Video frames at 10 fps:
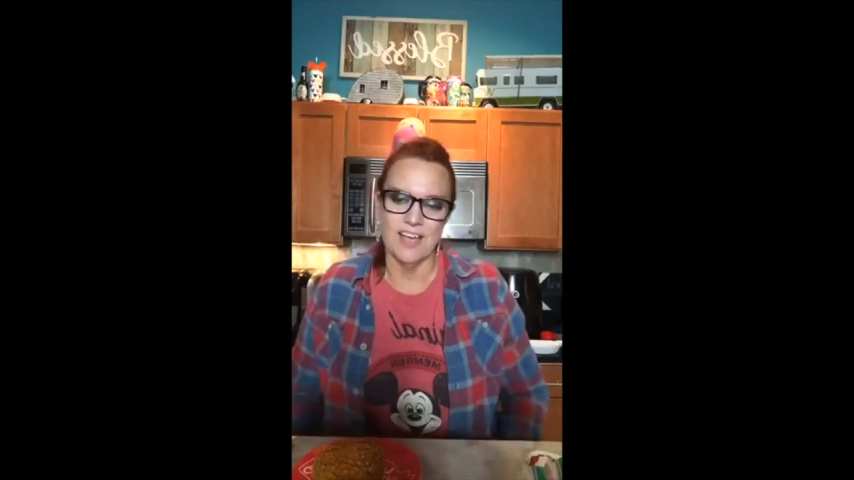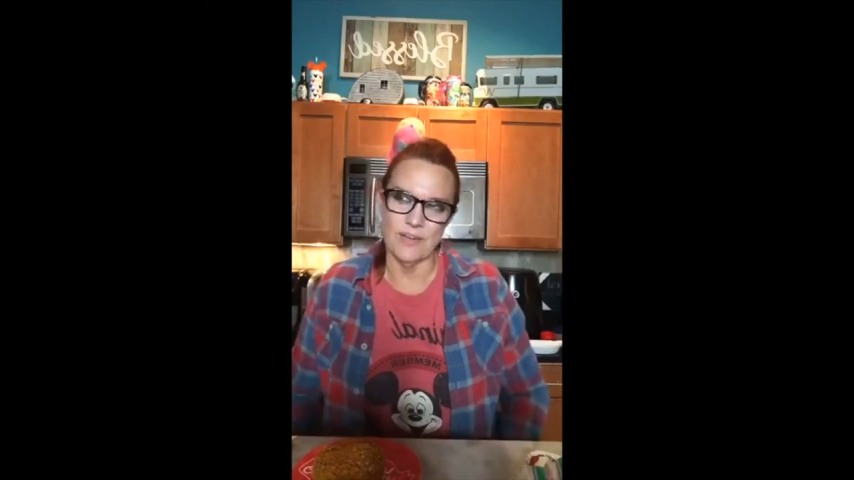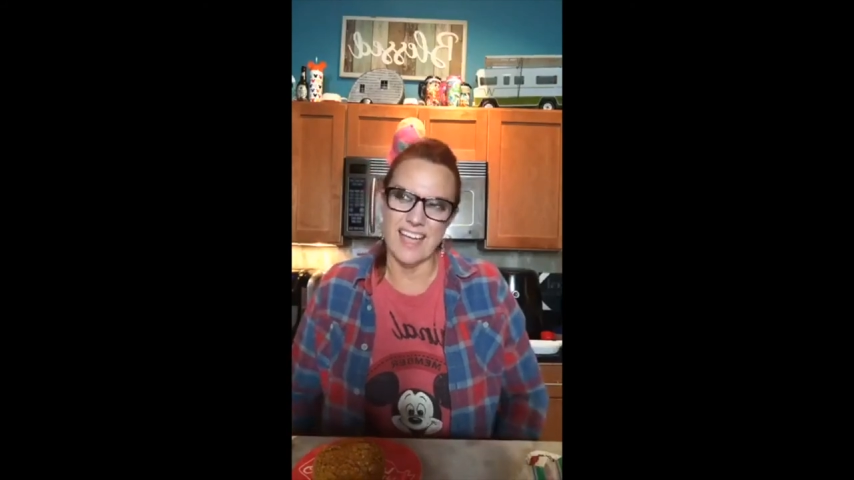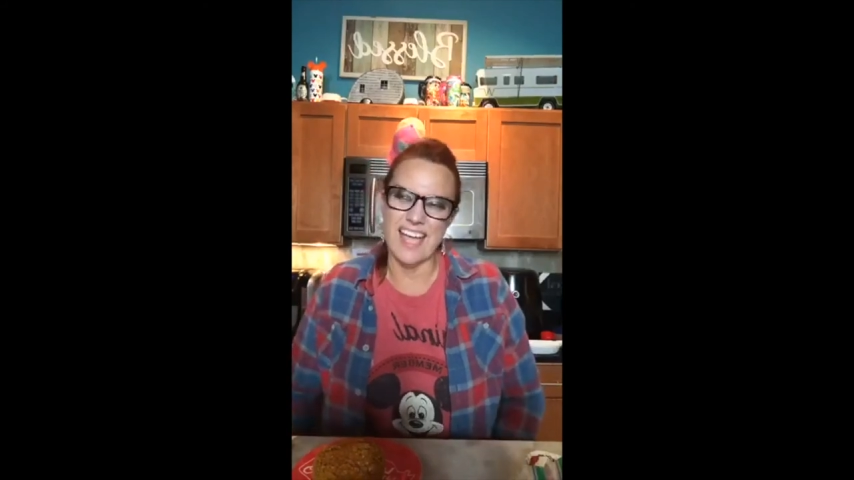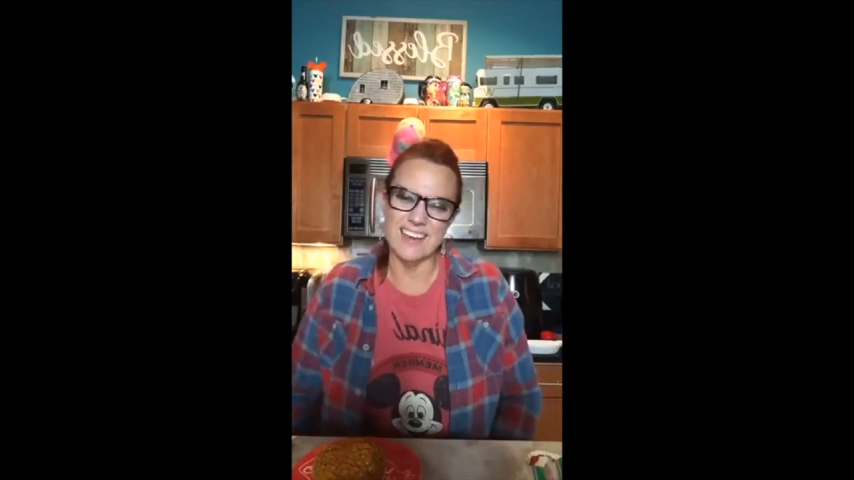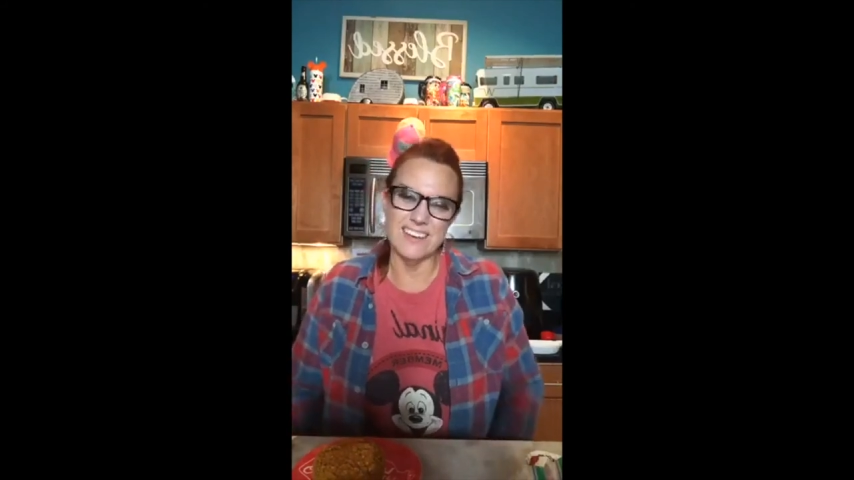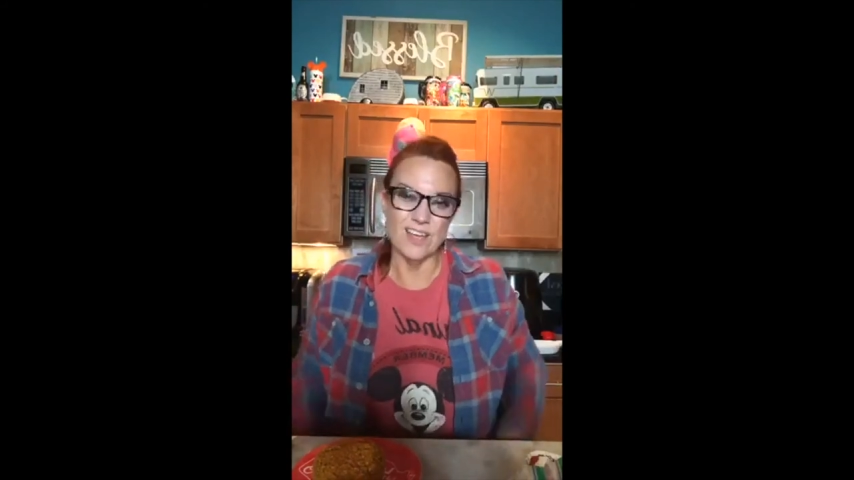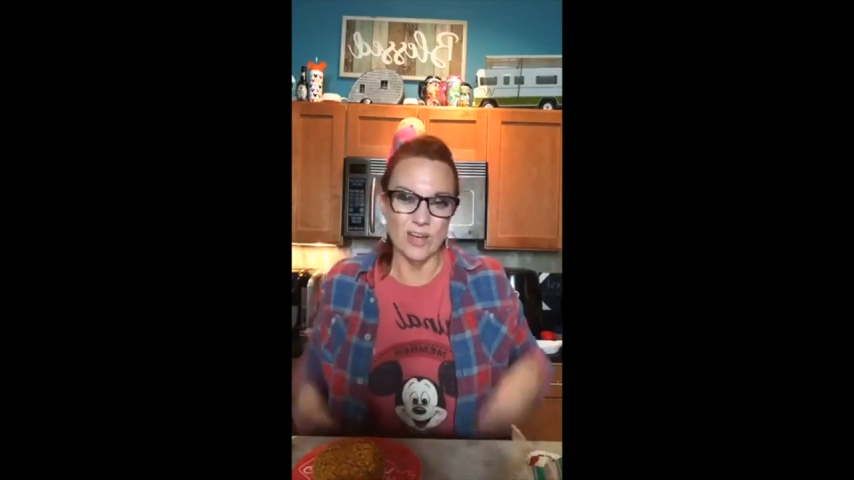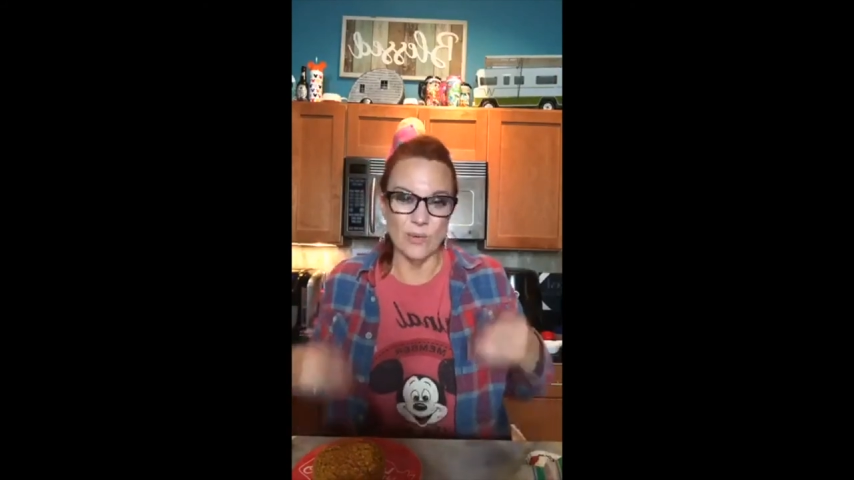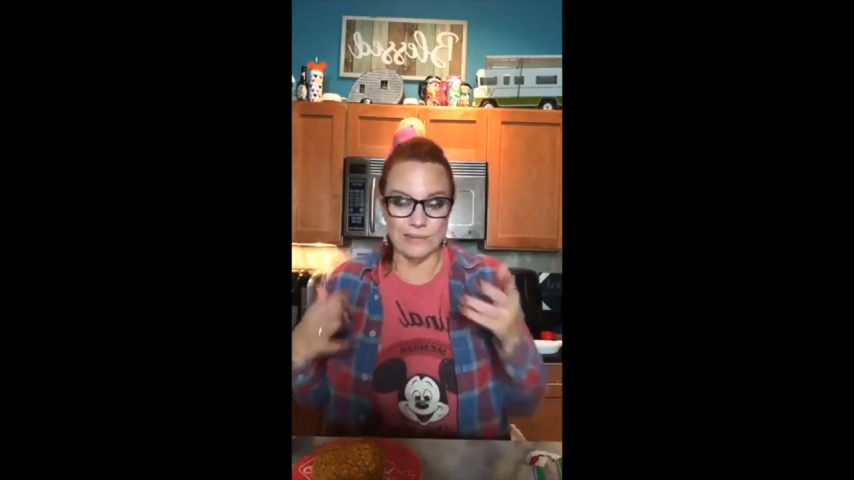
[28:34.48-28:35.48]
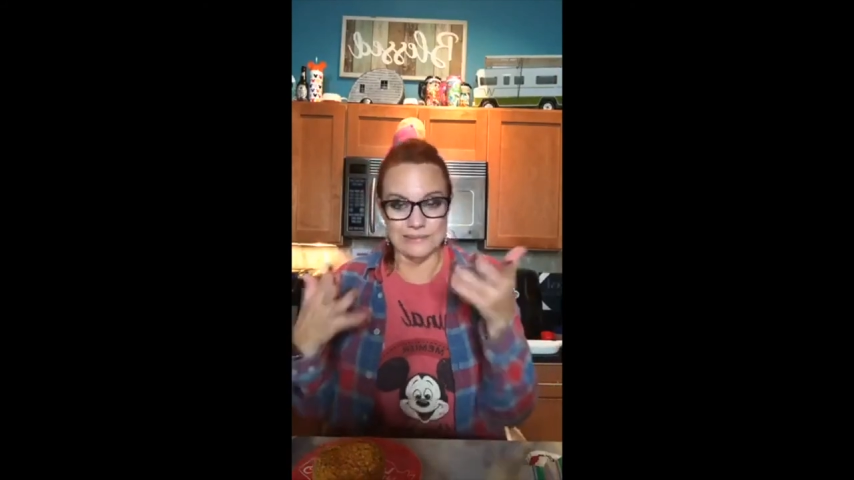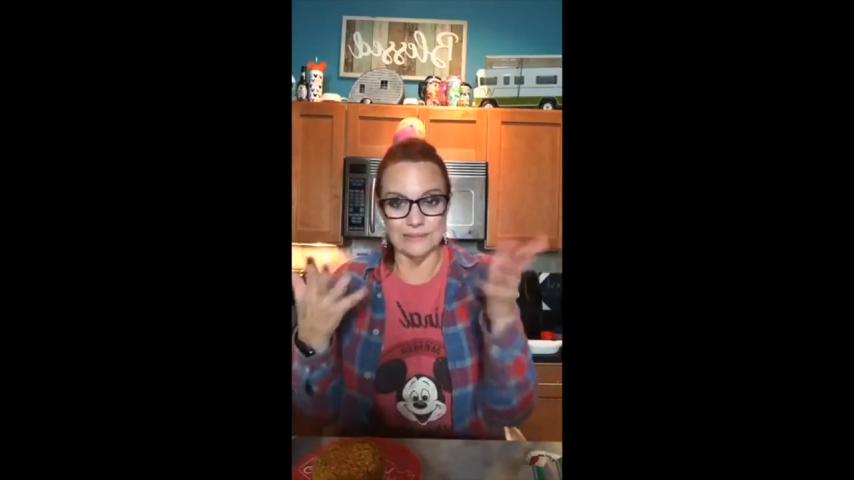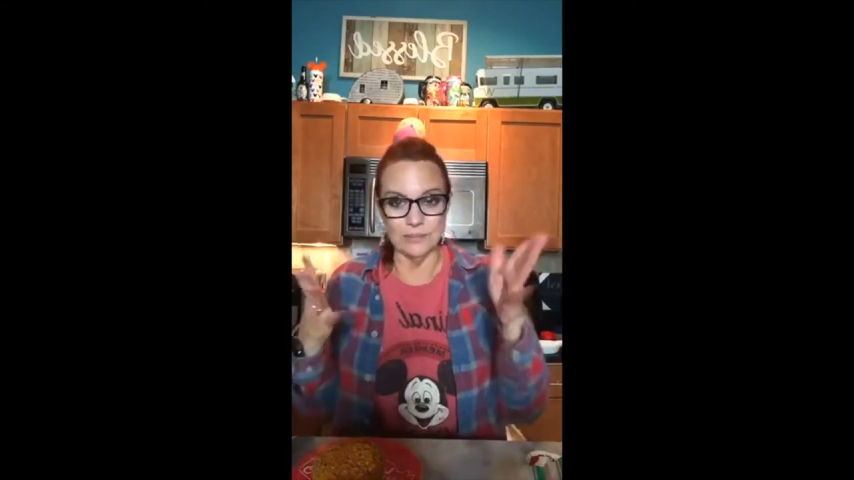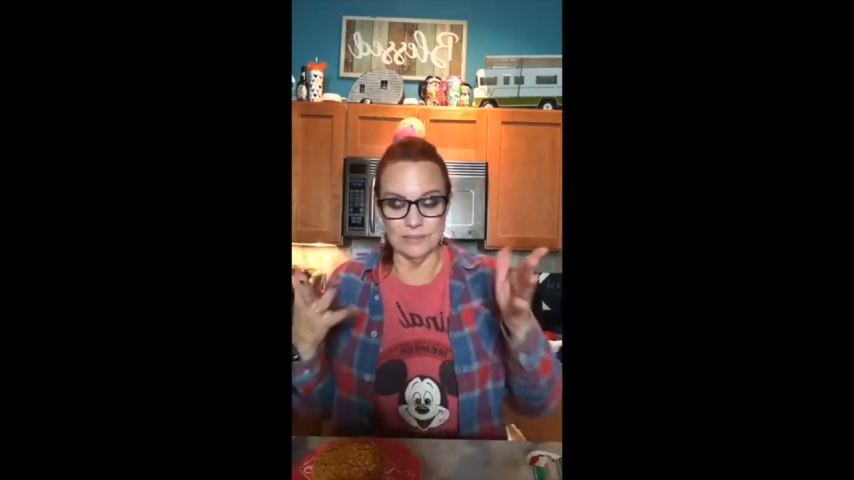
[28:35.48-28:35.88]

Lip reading: Okay, I know a little